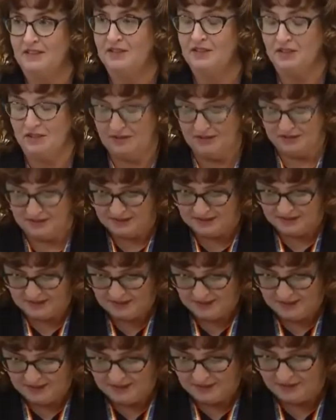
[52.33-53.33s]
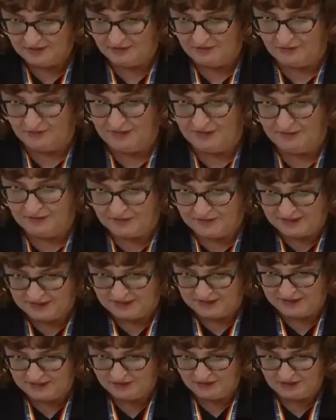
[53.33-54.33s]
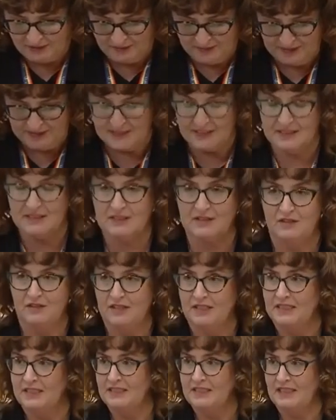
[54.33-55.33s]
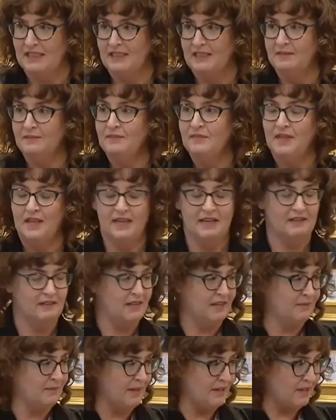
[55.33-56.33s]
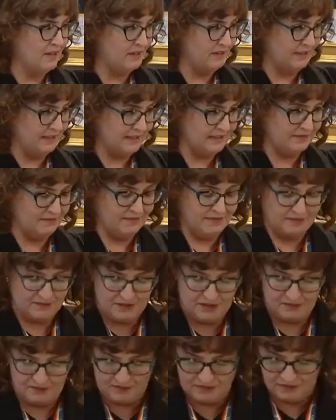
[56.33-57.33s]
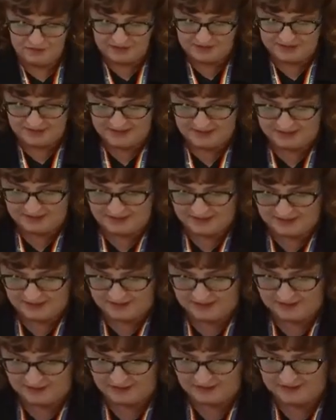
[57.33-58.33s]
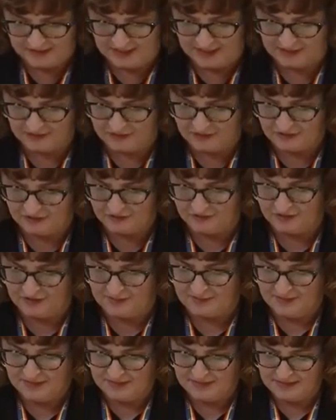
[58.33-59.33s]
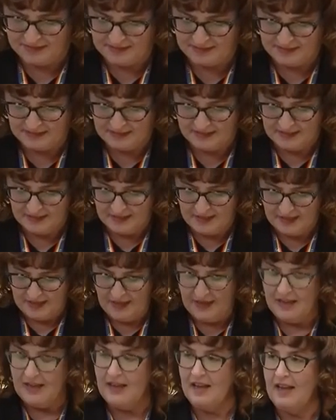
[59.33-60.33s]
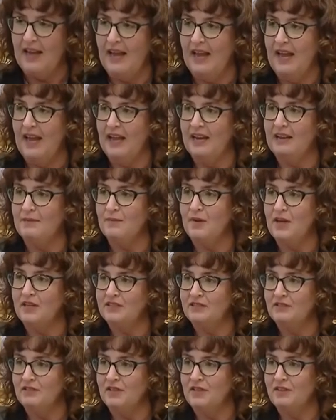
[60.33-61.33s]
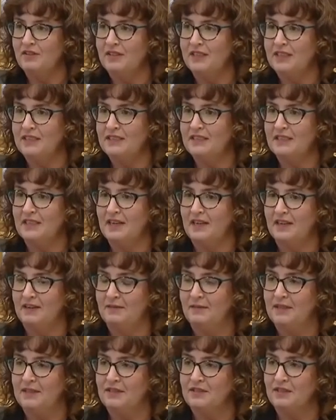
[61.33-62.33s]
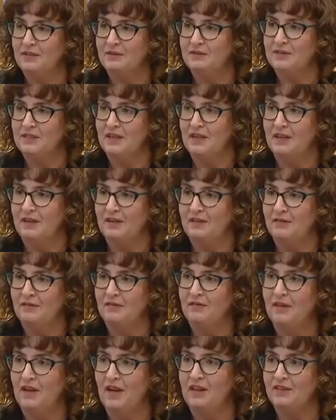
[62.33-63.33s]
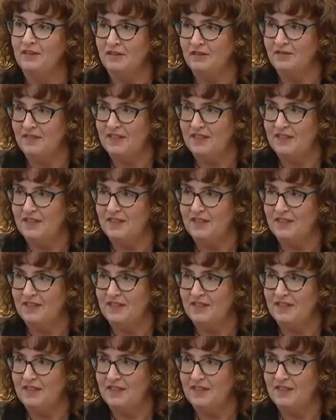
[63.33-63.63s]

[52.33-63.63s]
insurance to infertility treatments and surrogacy. And like my colleagues from Dartmouth North said, the associated drug treatments. And I'm also curious in terms of other